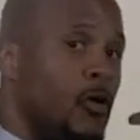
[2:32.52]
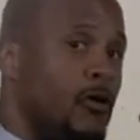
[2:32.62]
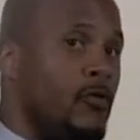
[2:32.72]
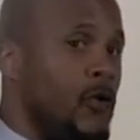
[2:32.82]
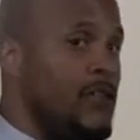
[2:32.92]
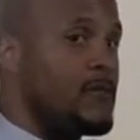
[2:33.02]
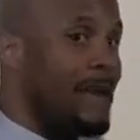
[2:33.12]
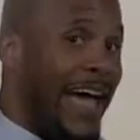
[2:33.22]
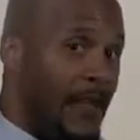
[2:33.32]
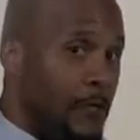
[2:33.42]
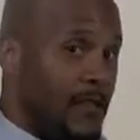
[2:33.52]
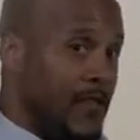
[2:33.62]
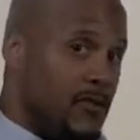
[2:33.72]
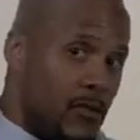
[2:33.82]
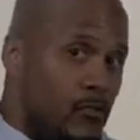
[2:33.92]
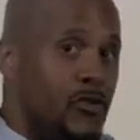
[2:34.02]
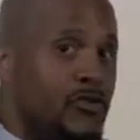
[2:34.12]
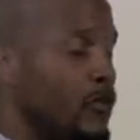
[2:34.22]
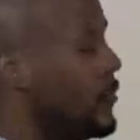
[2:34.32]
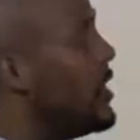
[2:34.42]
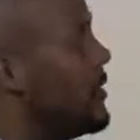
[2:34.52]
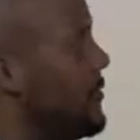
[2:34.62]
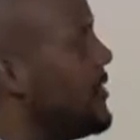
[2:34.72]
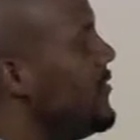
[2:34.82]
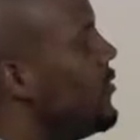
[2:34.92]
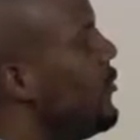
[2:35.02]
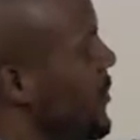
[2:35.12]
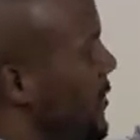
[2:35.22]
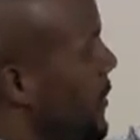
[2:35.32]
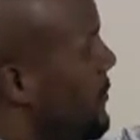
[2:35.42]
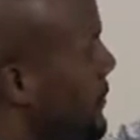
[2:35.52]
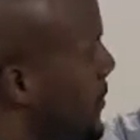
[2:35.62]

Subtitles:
current one is a bad one. That's a good one too. Let me give you a new one though.